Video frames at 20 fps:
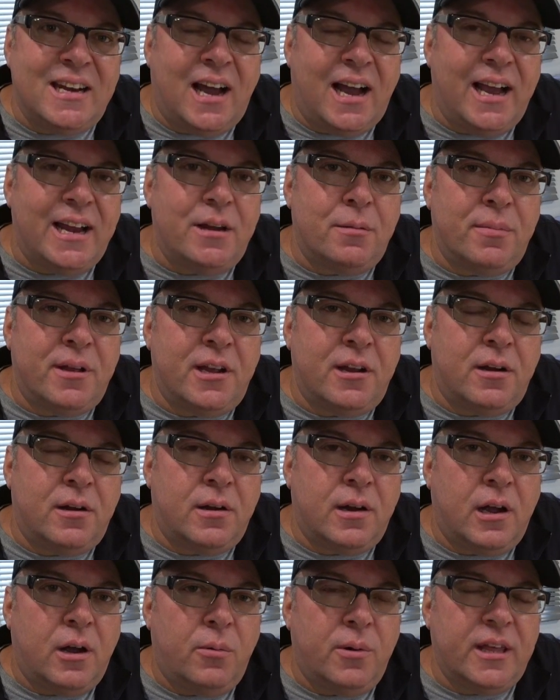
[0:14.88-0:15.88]
item
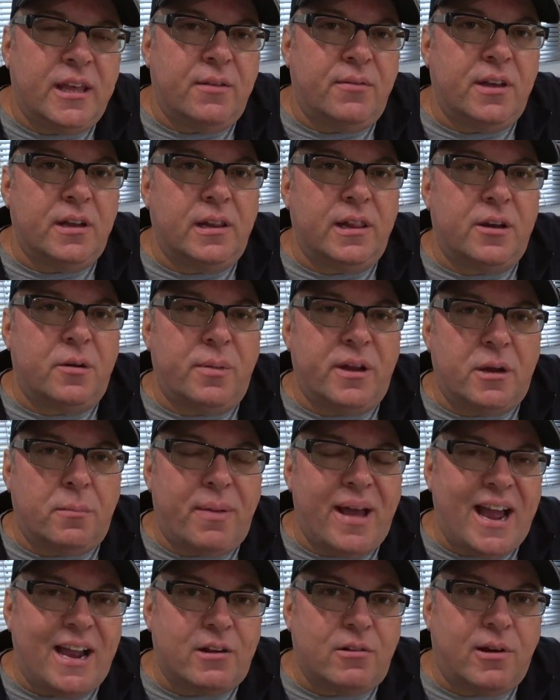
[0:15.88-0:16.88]
here, I want to give you a little bit of
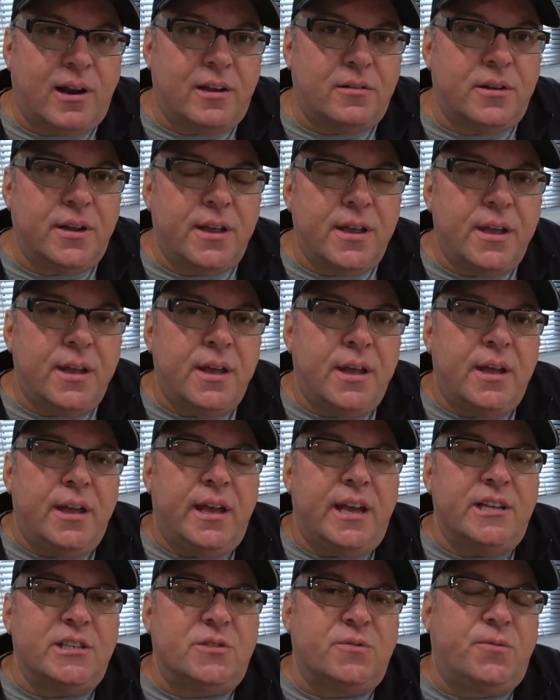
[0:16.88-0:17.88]
background.
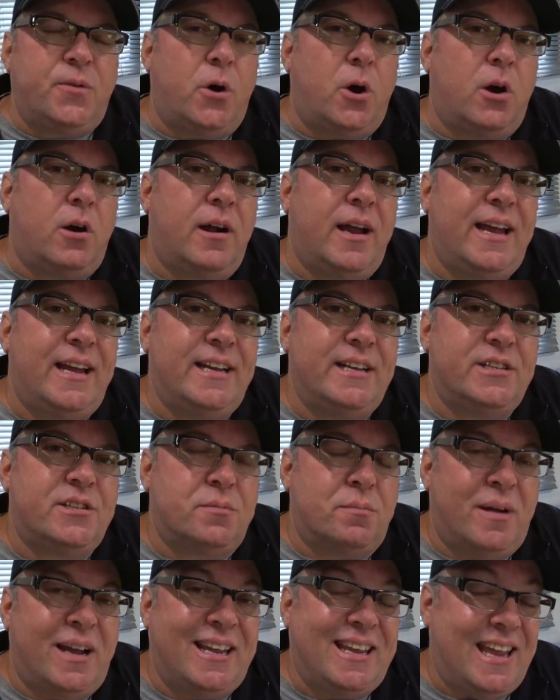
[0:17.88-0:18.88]
As far
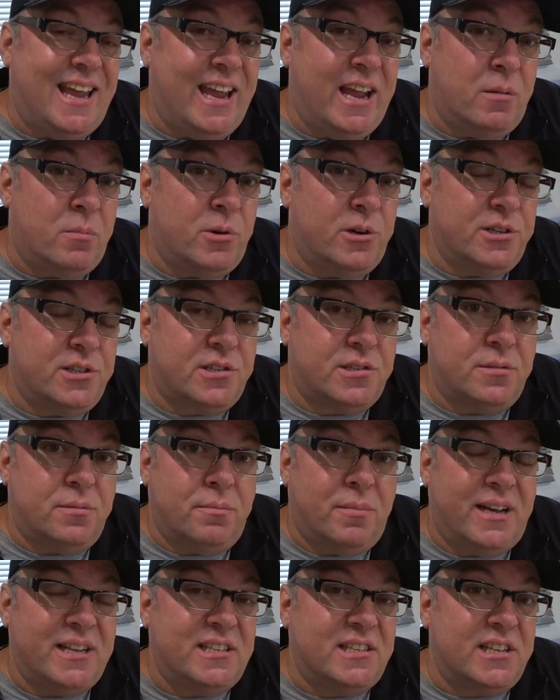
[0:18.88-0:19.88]
as my cameras,
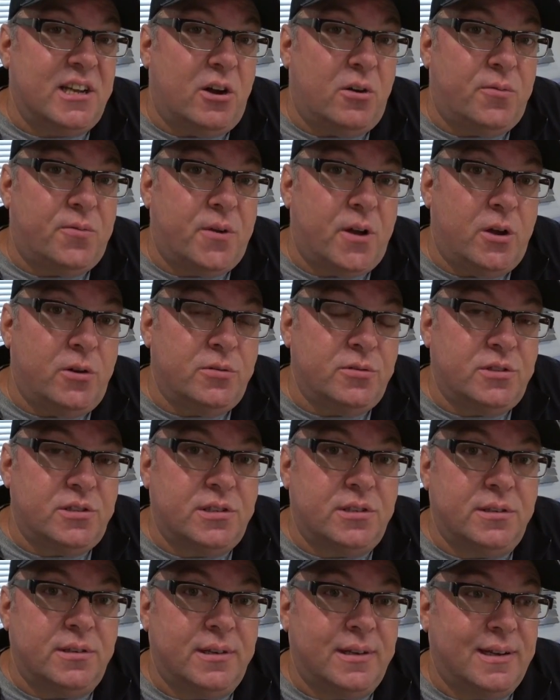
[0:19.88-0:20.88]
my cell phones,